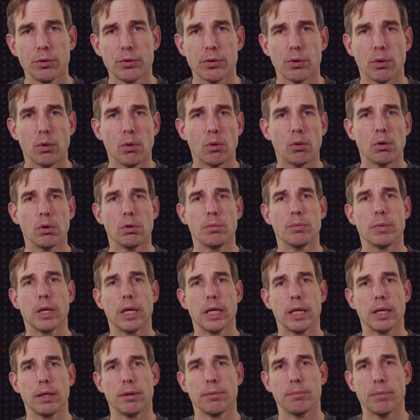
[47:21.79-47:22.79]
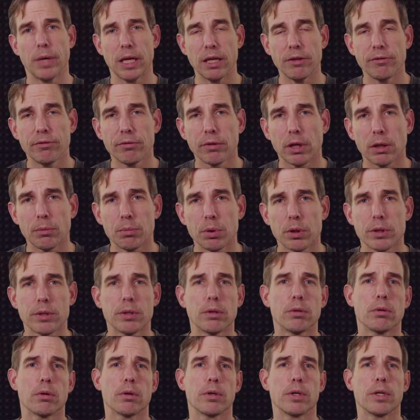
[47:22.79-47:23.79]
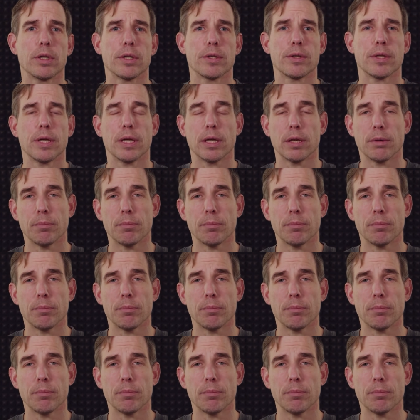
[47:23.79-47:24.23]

so all my Maven repositories,